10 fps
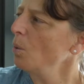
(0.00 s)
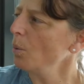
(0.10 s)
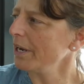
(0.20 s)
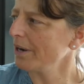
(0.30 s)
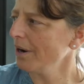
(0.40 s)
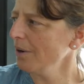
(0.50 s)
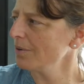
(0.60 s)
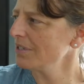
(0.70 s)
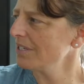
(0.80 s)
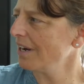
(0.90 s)
We
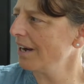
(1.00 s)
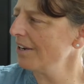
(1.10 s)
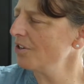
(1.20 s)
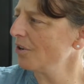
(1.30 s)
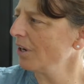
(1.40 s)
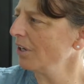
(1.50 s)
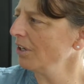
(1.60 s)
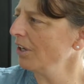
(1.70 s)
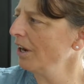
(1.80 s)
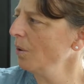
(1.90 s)
coast under a
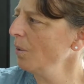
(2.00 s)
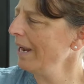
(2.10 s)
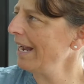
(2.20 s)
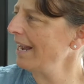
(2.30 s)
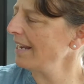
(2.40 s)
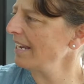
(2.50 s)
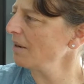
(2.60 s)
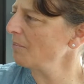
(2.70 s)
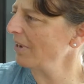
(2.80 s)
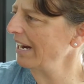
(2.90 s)
low
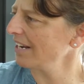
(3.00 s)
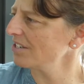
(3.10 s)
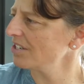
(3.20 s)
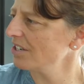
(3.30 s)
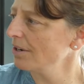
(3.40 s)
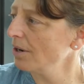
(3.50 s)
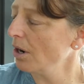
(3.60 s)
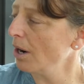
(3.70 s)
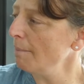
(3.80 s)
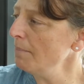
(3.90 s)
hanging branch.
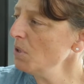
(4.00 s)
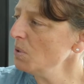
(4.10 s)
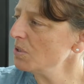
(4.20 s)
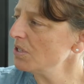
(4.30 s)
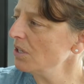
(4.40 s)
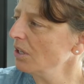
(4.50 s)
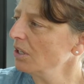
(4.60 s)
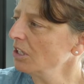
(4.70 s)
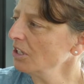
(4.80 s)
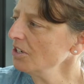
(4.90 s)
A moose
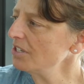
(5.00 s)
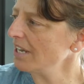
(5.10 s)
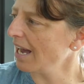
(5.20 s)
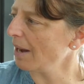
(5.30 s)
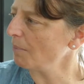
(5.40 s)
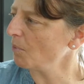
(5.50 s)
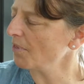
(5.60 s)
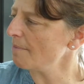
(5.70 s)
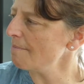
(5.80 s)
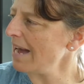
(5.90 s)
looks up
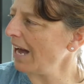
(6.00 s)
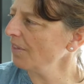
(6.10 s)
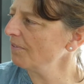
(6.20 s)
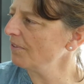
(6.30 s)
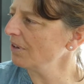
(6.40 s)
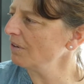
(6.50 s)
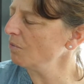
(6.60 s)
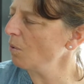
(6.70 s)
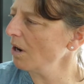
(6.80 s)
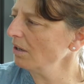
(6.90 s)
with a mouthful
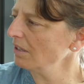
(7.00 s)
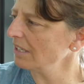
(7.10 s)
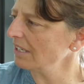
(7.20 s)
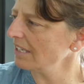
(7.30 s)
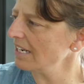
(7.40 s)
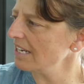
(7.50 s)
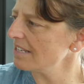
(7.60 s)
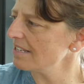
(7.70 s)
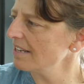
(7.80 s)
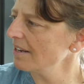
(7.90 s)
of water
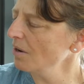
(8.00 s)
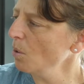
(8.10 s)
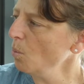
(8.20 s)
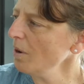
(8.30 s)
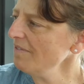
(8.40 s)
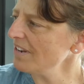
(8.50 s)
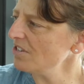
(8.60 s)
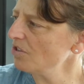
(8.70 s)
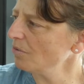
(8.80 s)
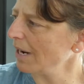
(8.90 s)
lilies. We've
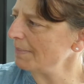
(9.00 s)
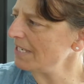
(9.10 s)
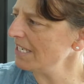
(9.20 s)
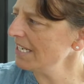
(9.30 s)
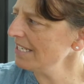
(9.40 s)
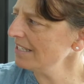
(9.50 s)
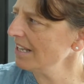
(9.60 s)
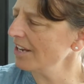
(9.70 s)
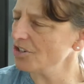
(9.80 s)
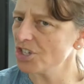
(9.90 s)
interrupted his
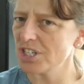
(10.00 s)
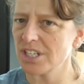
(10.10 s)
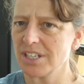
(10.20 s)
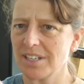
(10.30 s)
lunch.